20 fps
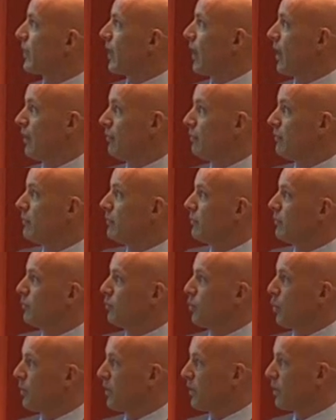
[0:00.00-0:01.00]

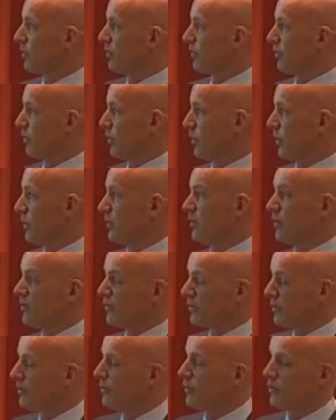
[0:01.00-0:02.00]
Probably look familiar,
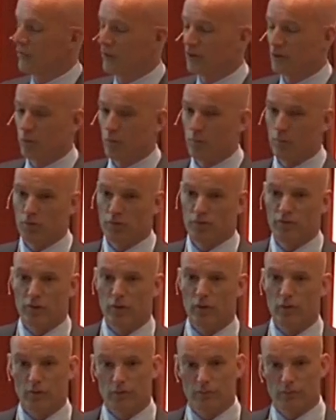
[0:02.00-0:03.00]
not this one, but you
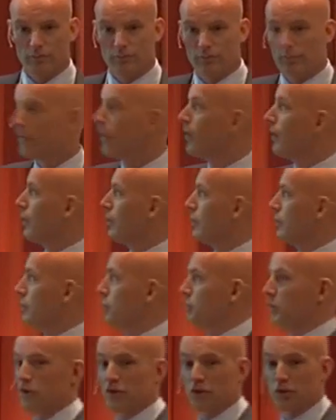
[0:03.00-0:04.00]
know, the
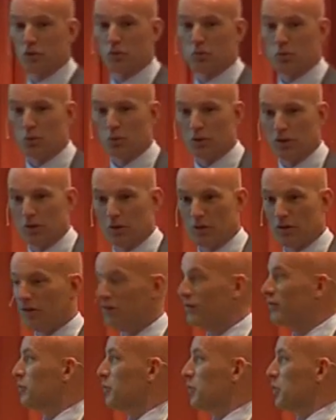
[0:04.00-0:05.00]
pictures will probably look
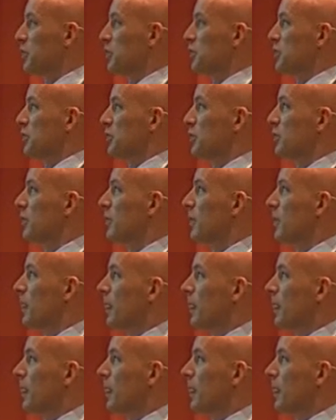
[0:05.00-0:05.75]
familiar to you.